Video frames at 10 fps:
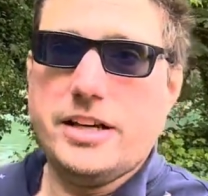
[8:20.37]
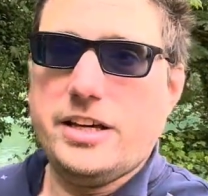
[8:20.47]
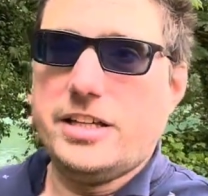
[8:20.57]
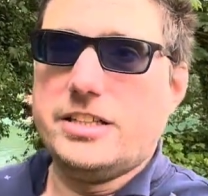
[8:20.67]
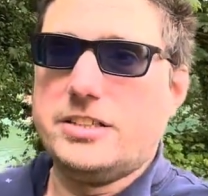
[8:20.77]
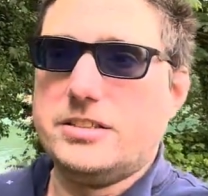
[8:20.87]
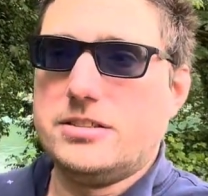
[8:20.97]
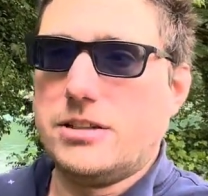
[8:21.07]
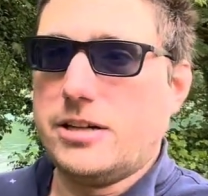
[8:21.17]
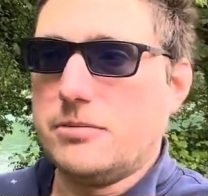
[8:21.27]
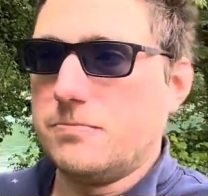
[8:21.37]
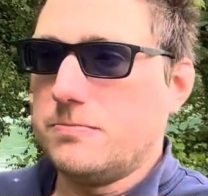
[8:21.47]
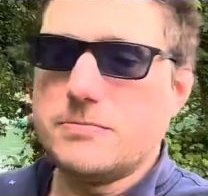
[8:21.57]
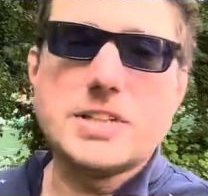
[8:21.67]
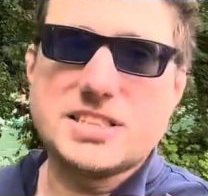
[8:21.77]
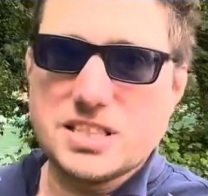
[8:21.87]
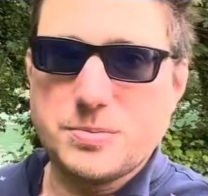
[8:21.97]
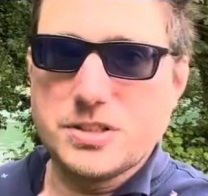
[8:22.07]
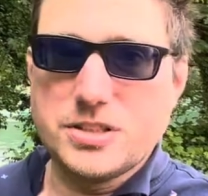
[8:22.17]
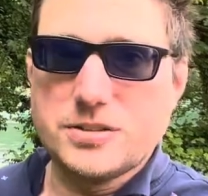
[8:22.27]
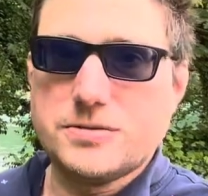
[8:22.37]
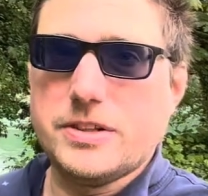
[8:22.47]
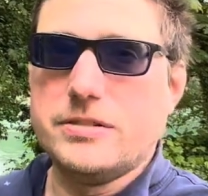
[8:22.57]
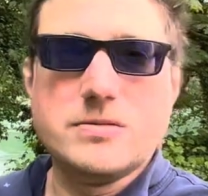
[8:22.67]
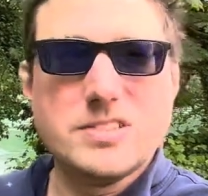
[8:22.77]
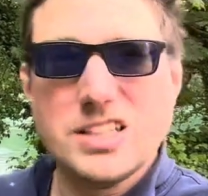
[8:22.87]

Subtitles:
and less expensive, and